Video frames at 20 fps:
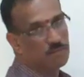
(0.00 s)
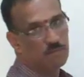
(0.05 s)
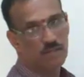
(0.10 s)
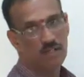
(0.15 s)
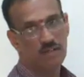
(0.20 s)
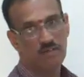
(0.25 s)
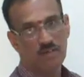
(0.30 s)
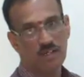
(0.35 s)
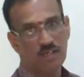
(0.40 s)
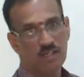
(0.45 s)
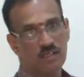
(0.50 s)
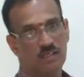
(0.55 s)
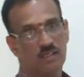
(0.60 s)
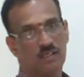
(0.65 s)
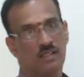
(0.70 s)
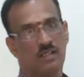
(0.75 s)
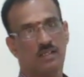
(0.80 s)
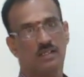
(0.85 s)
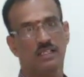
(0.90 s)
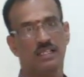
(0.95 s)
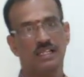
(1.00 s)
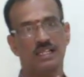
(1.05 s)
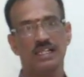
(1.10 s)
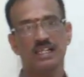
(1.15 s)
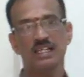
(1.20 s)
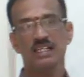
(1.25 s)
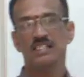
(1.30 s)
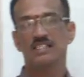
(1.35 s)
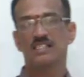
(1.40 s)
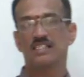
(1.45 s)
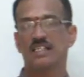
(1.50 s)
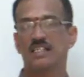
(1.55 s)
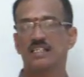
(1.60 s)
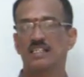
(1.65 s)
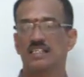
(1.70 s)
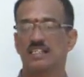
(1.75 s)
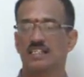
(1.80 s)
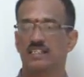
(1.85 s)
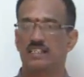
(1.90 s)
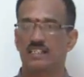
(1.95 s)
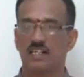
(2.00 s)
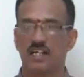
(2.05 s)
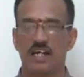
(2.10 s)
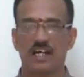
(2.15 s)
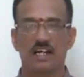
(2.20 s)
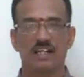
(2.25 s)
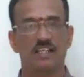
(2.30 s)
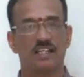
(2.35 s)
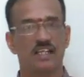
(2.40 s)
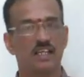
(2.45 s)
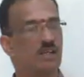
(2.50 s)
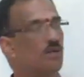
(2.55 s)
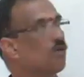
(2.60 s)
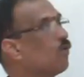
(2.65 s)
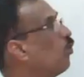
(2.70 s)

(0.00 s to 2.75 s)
the in center and the